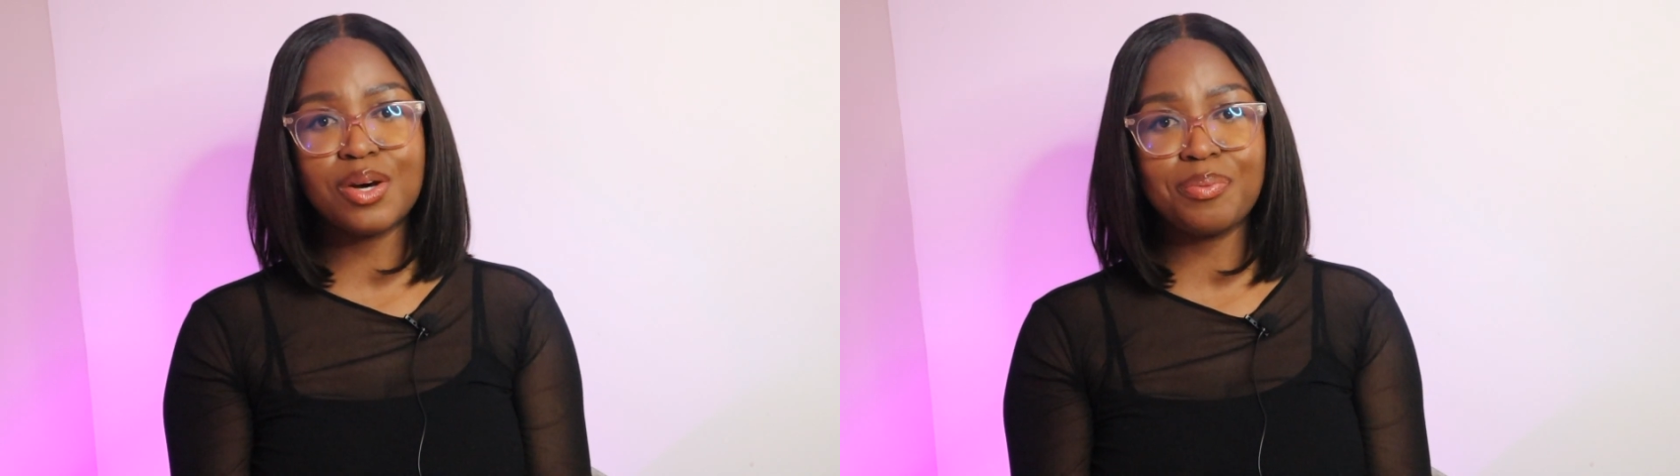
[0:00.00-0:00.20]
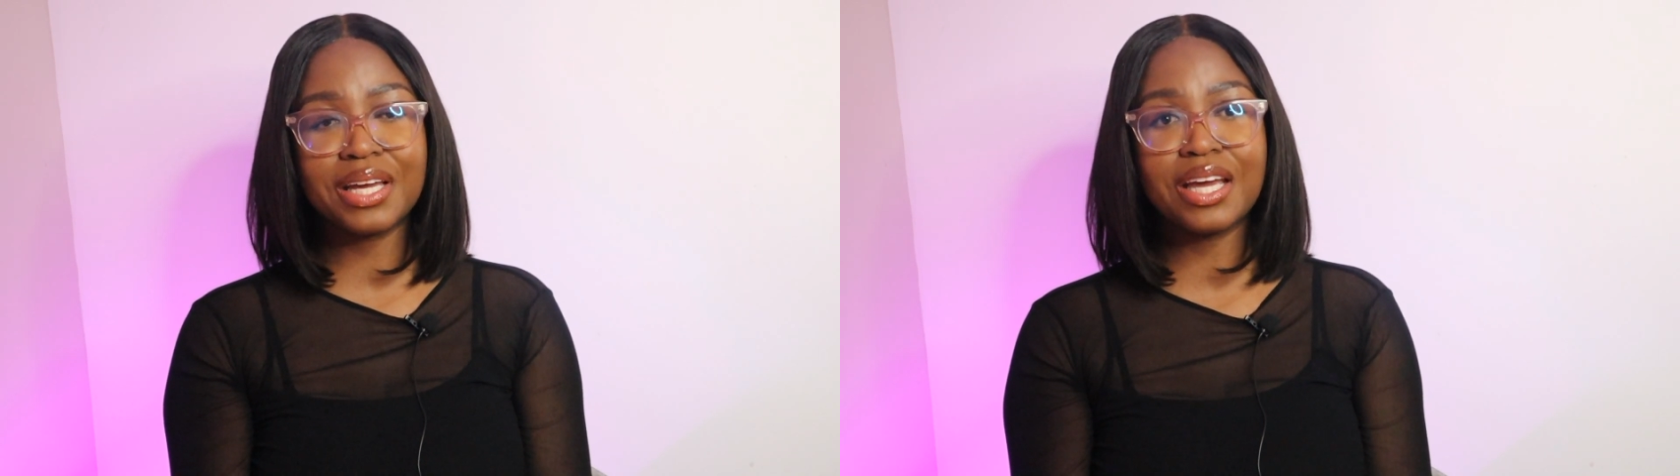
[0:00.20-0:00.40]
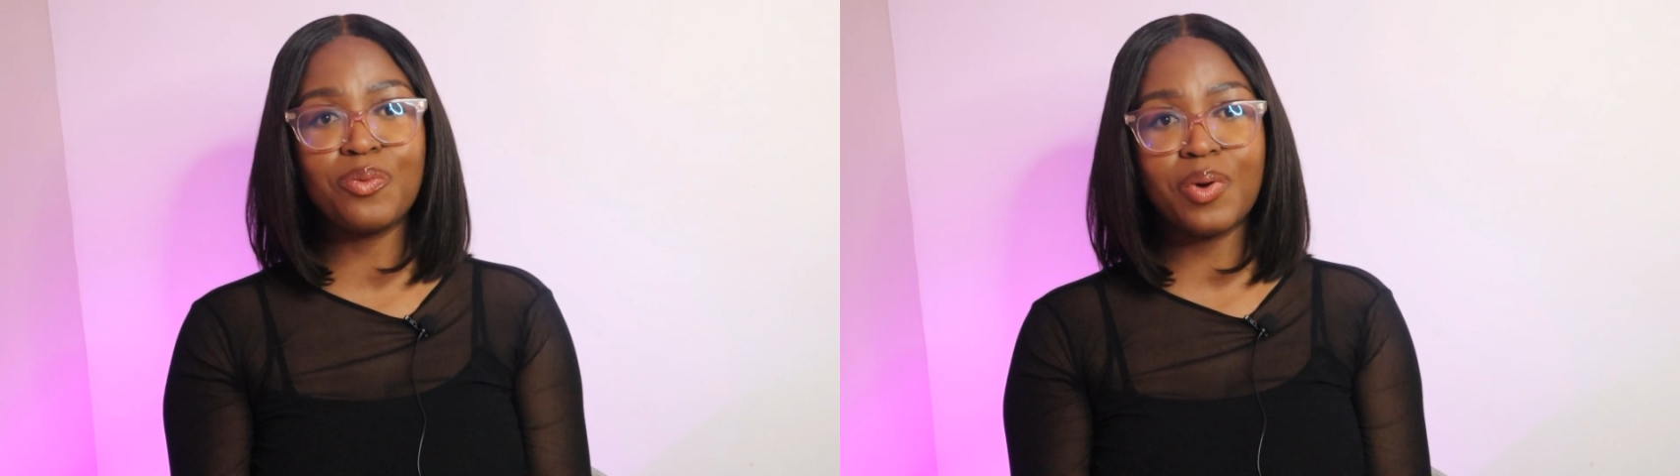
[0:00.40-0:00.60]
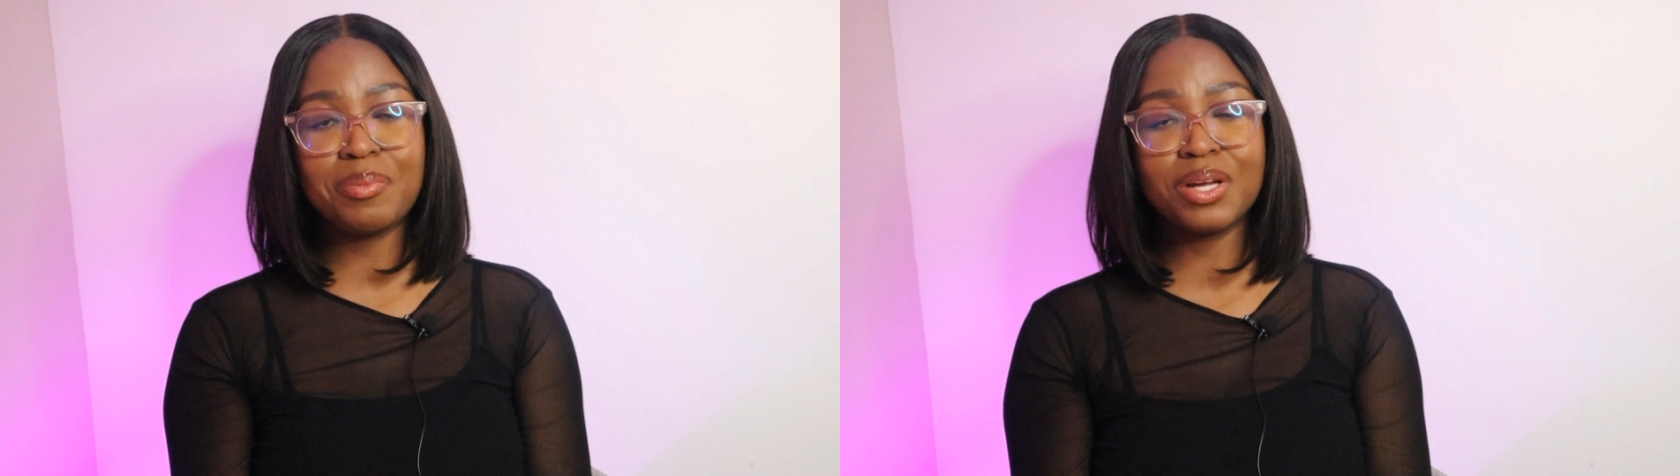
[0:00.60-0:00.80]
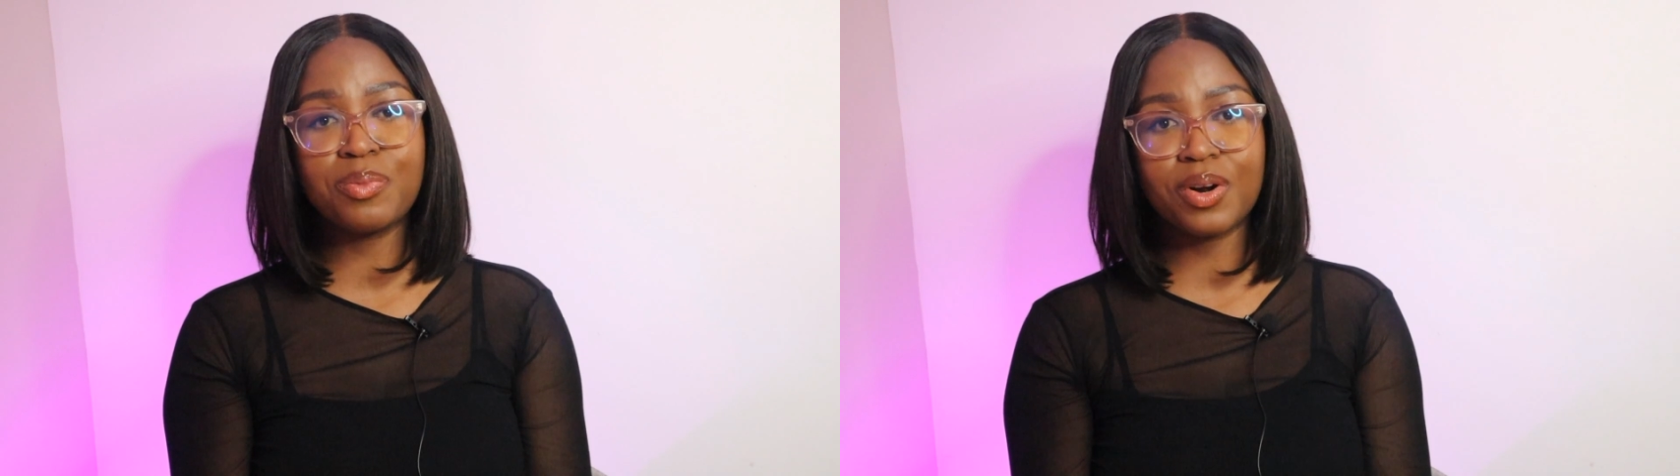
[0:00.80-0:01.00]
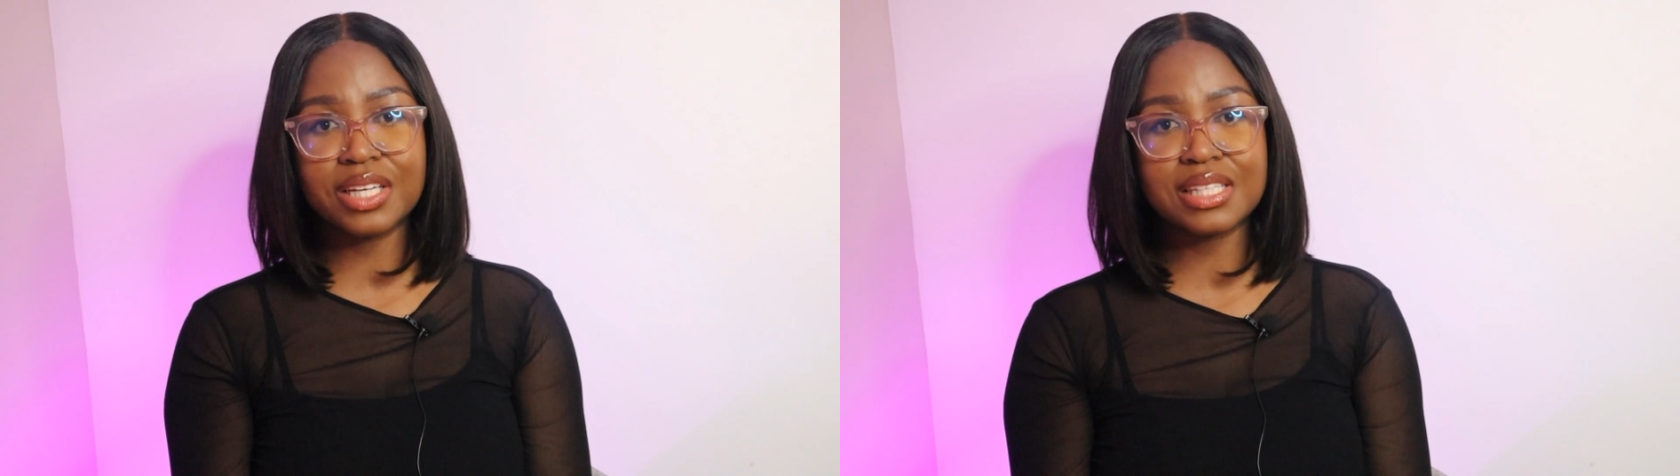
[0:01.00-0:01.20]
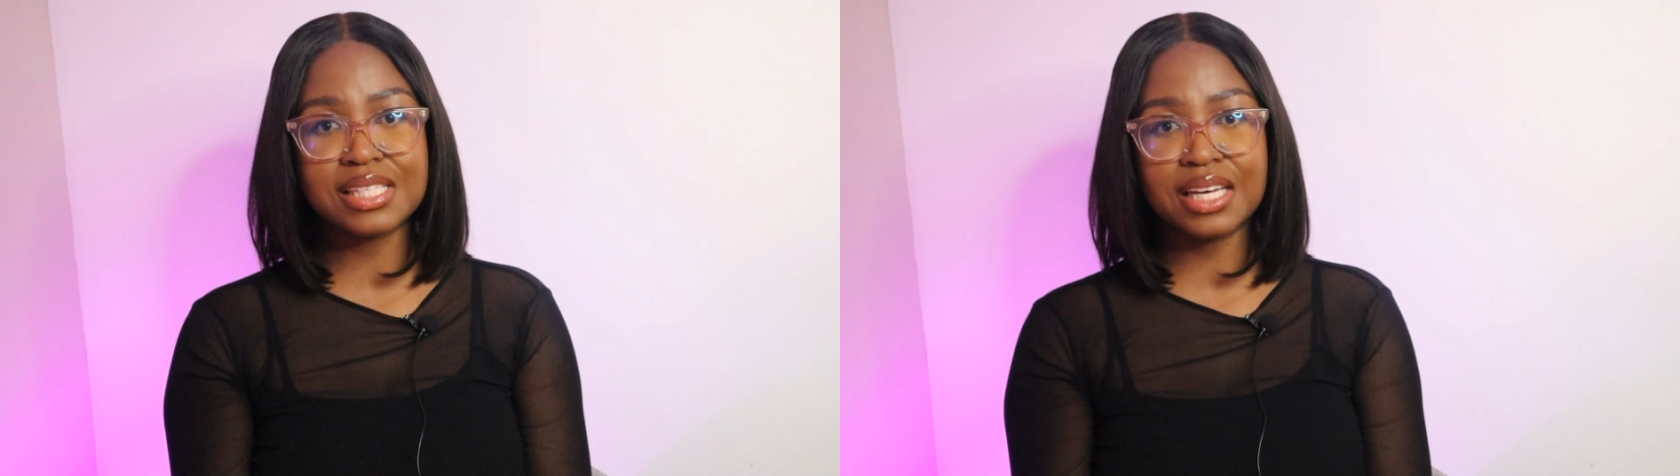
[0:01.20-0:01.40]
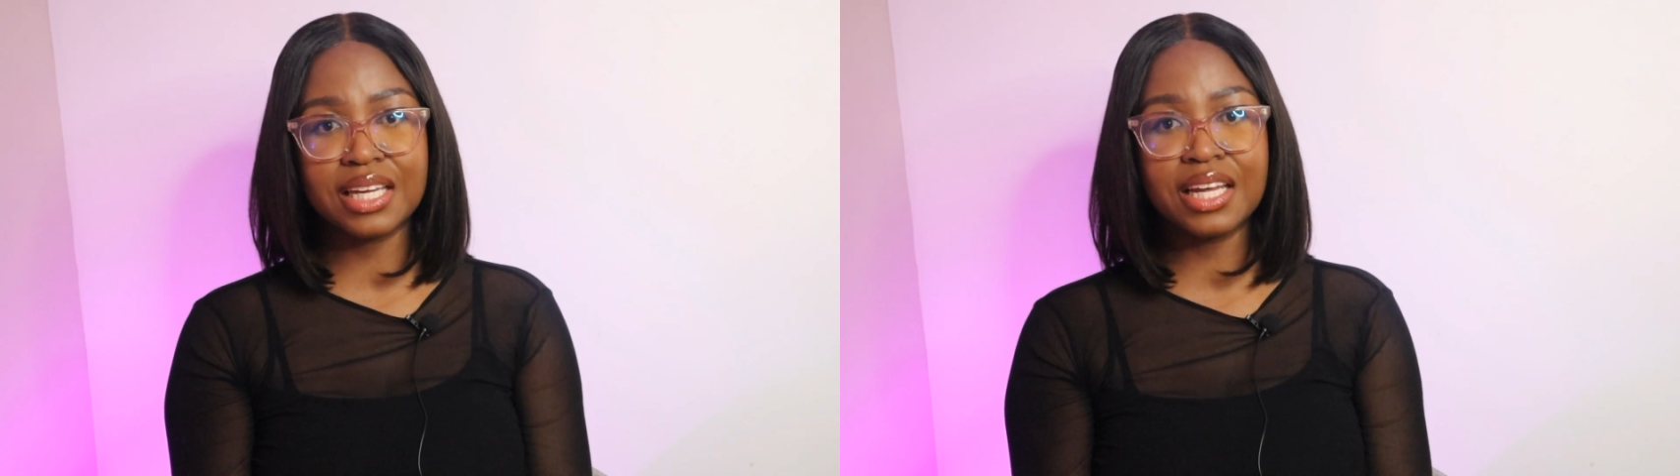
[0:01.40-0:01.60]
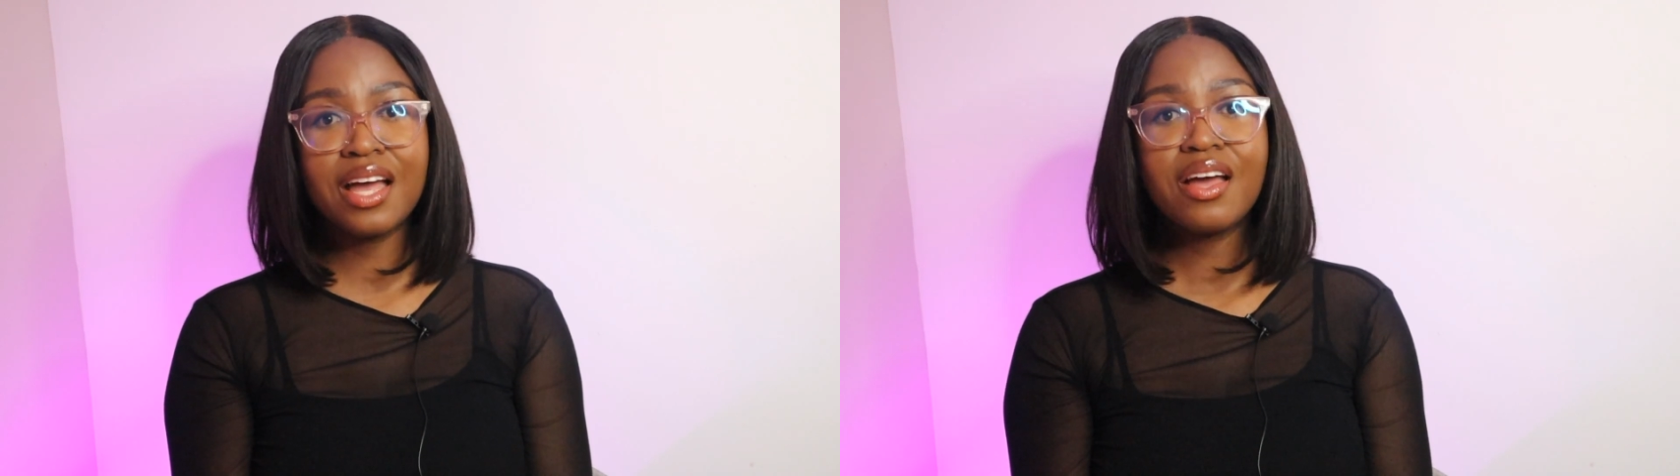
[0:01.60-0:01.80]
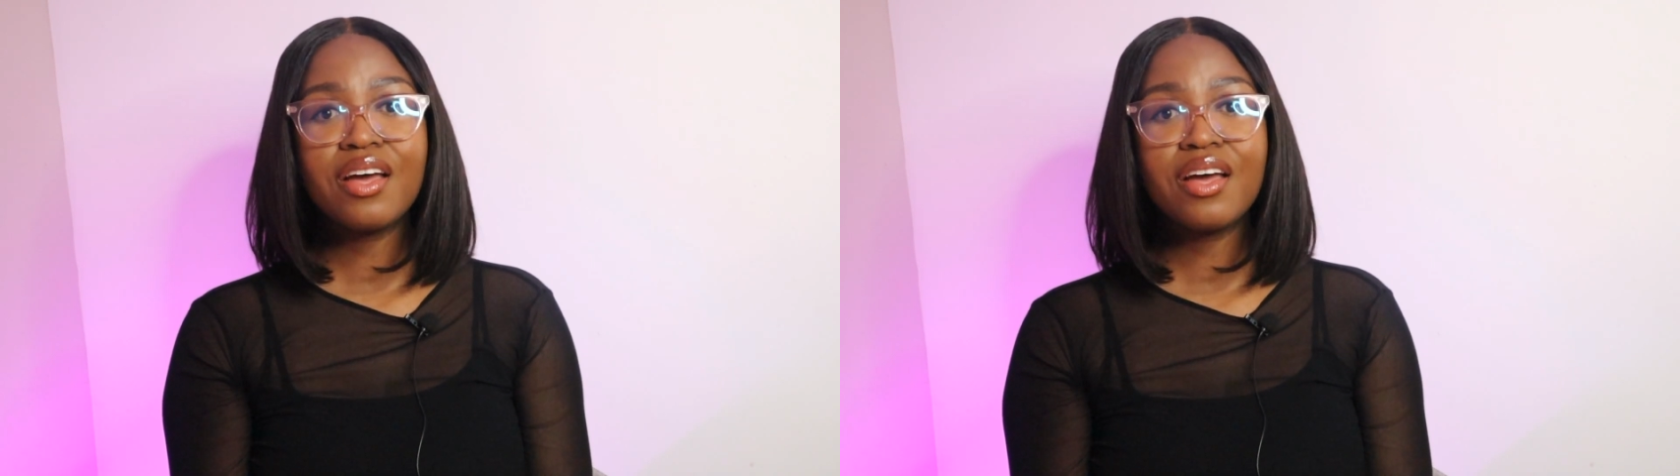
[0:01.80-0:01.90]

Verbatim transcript: topic in web and product design.